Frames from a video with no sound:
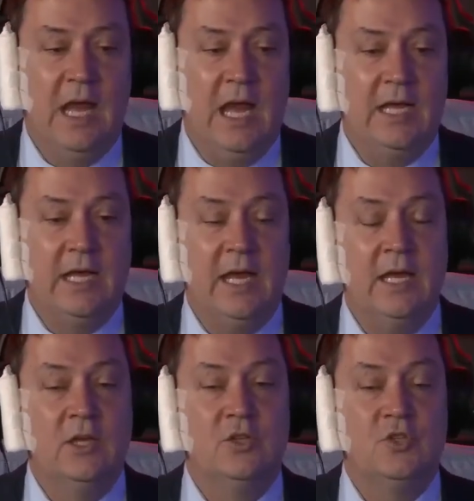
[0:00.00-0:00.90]
Okay.
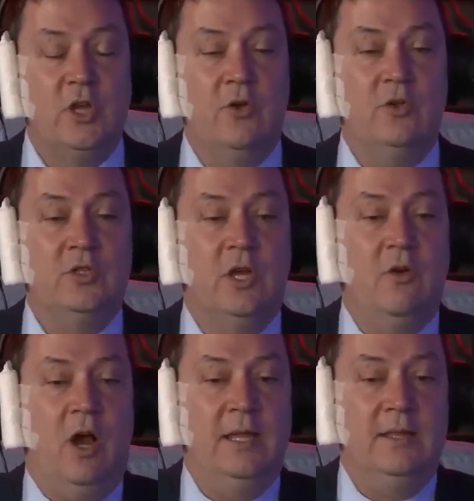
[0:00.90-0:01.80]
So
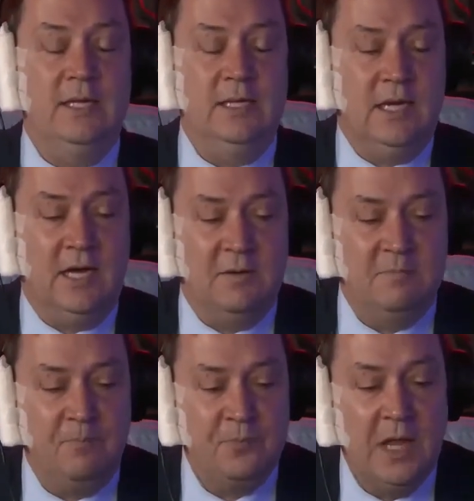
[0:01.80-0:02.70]
I think
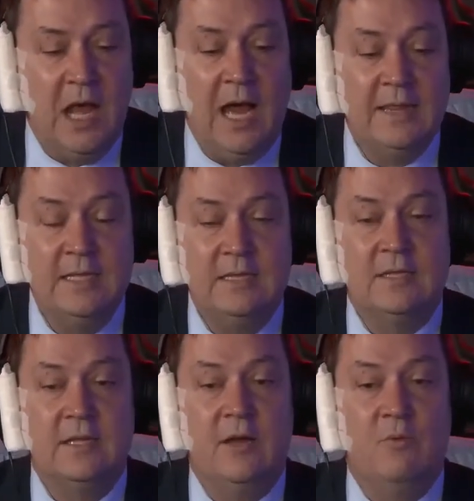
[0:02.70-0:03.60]
that
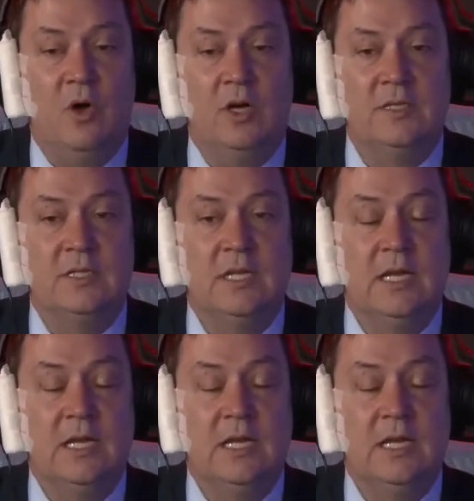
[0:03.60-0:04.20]
there was,